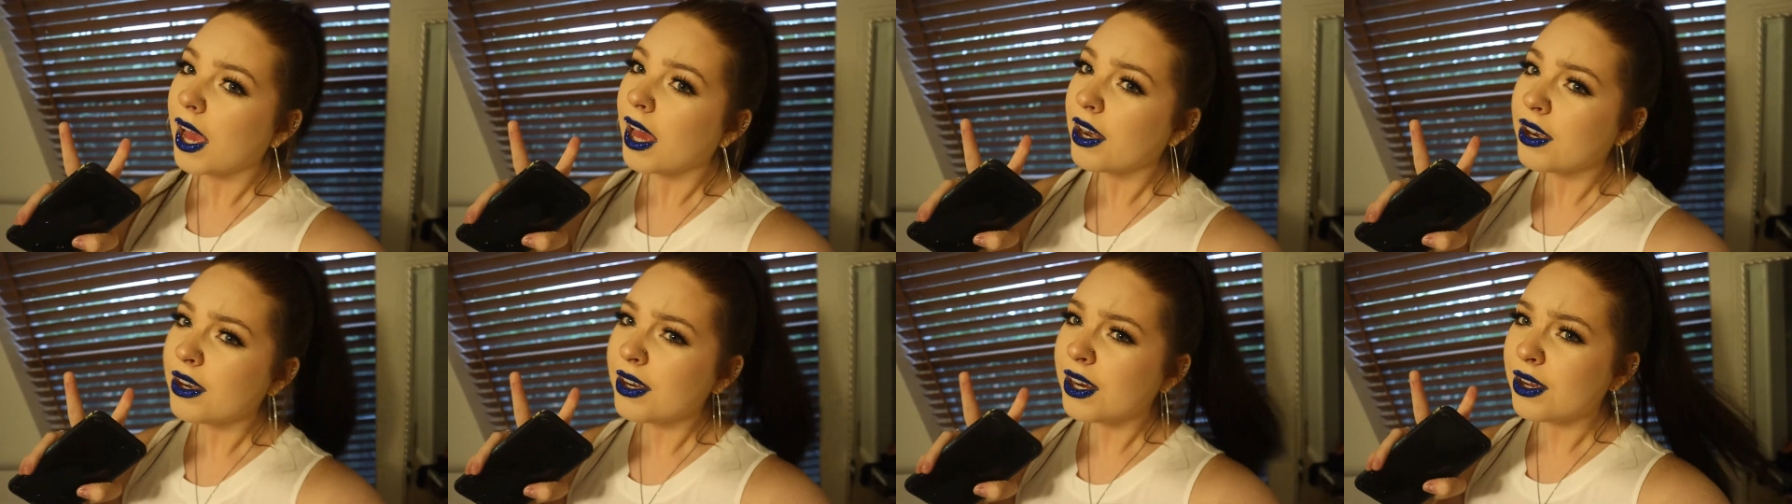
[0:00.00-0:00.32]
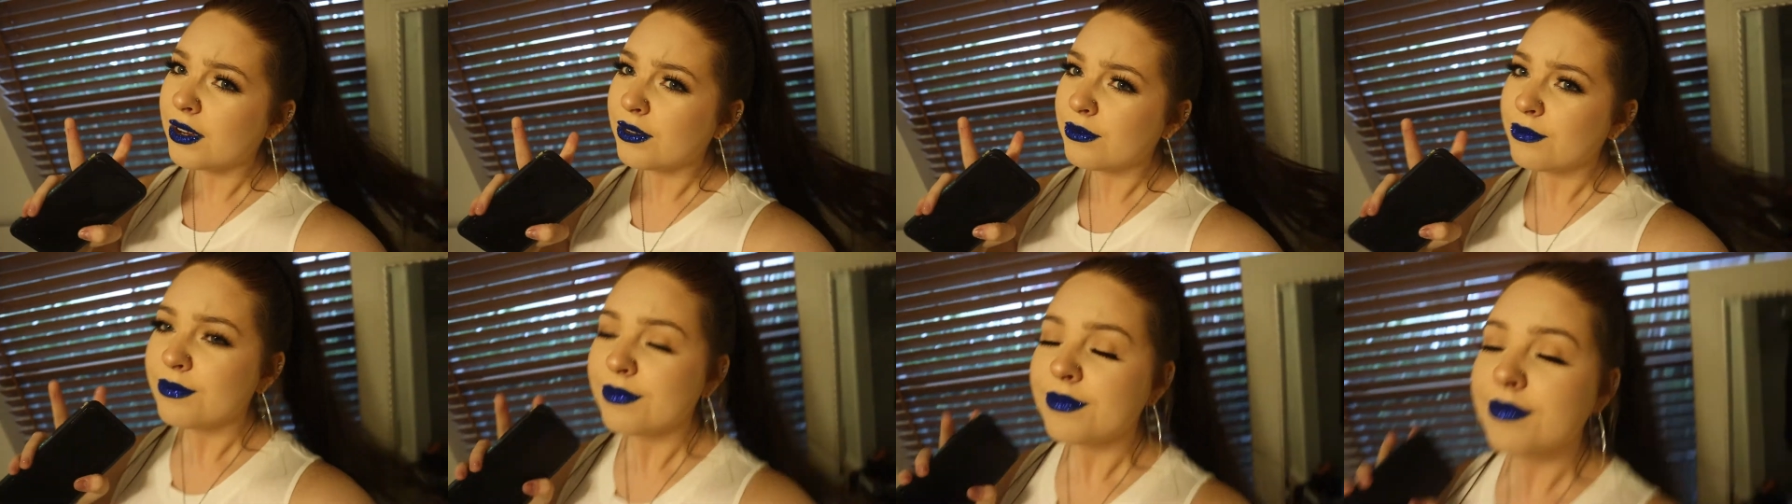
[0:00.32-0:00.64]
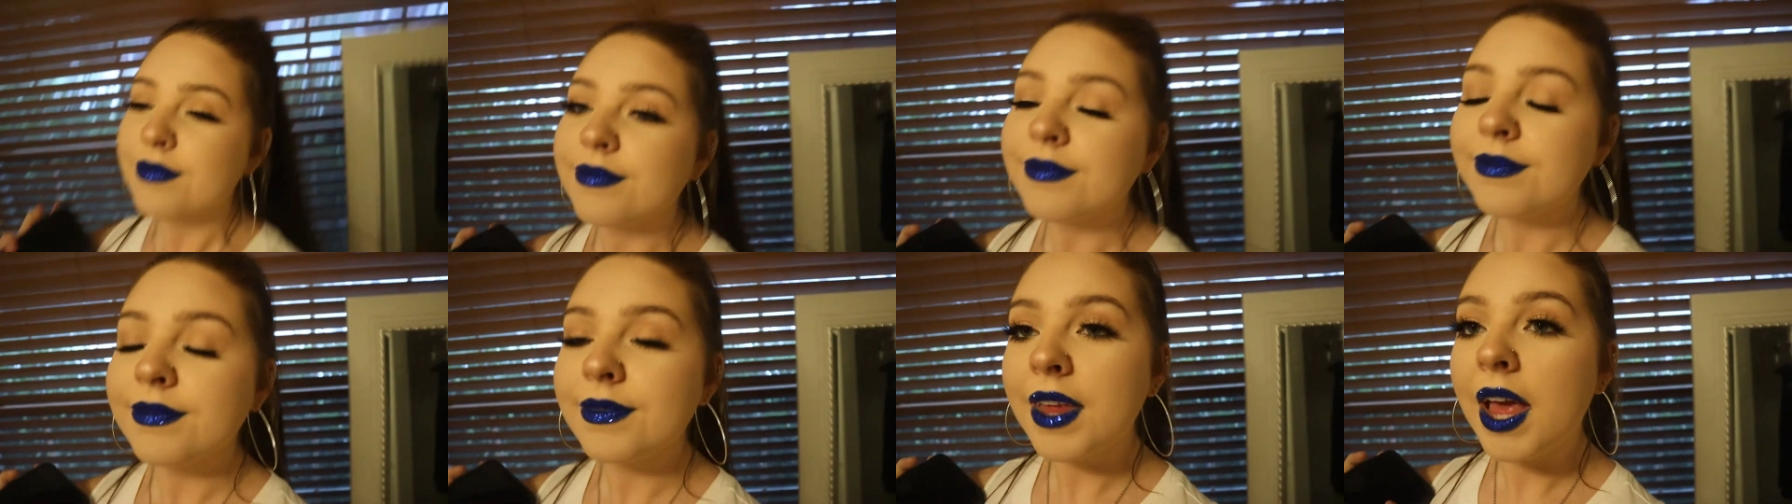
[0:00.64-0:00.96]
I don't know.
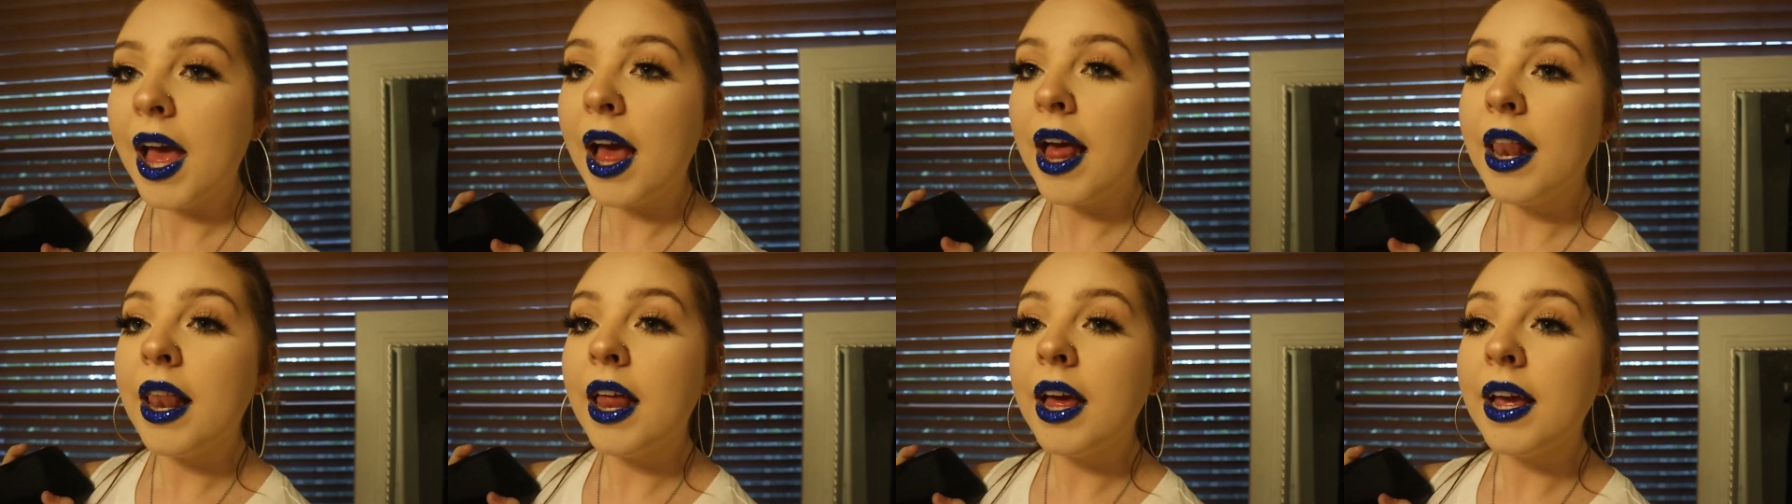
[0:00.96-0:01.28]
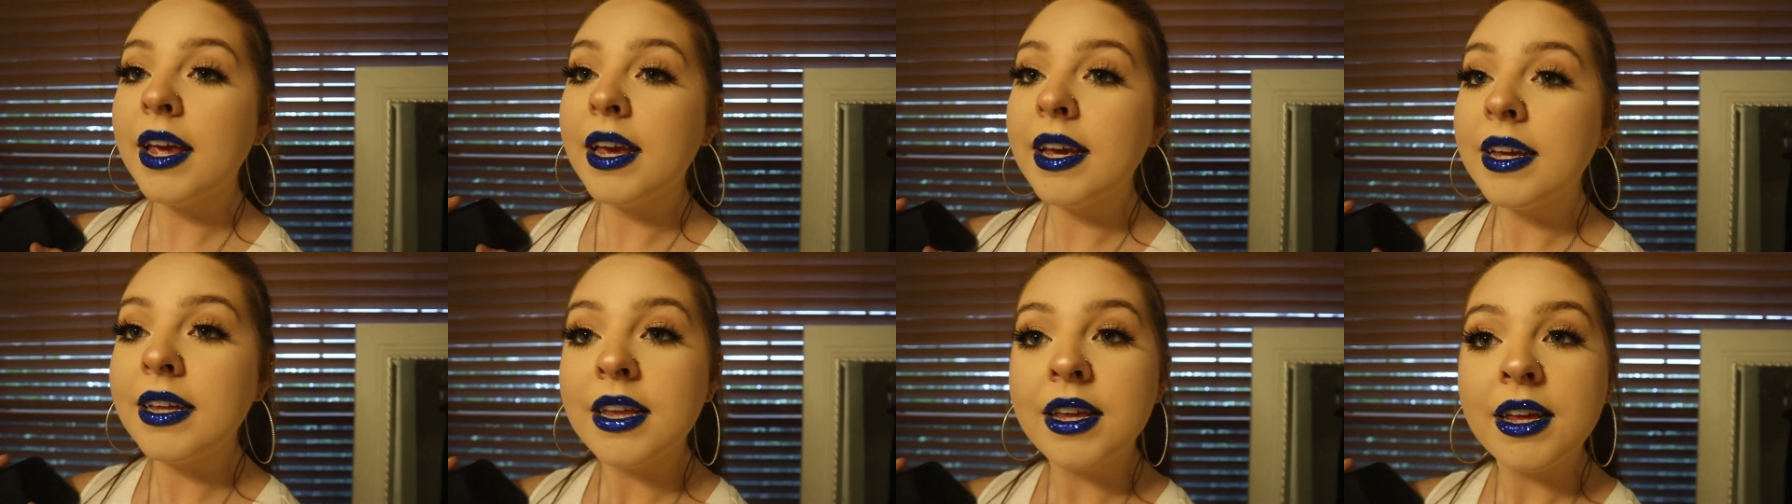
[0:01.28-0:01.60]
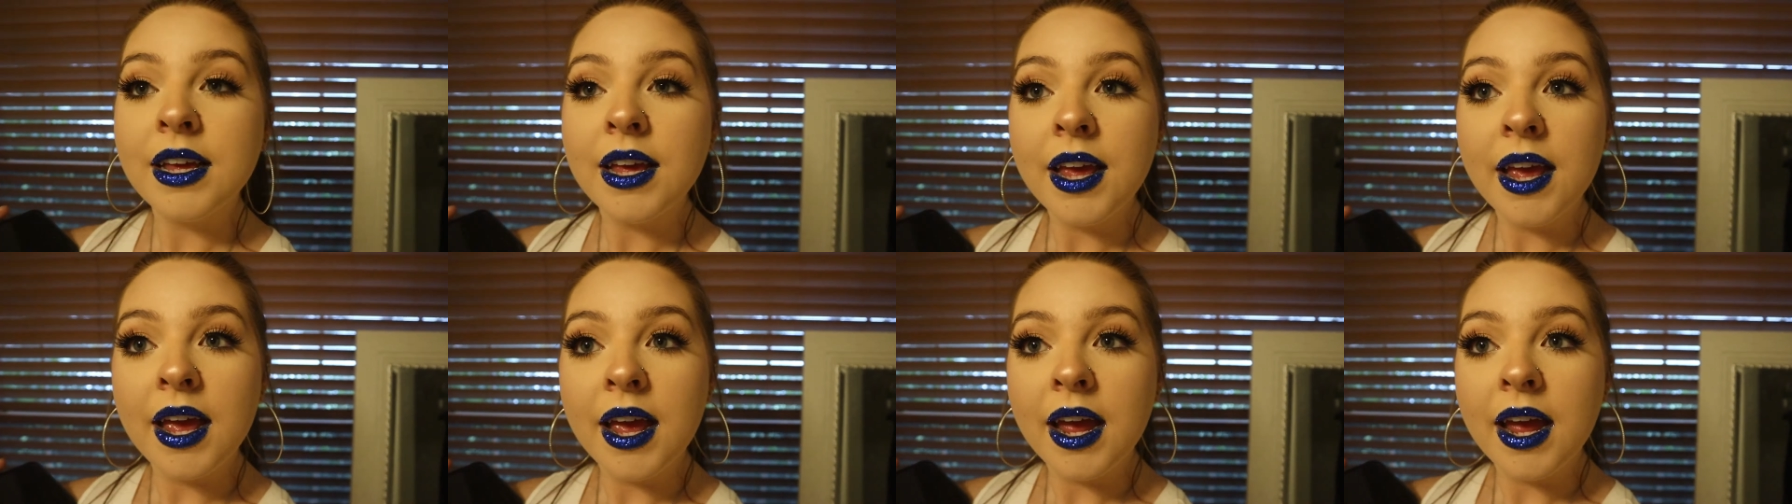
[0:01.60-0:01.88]
I like it.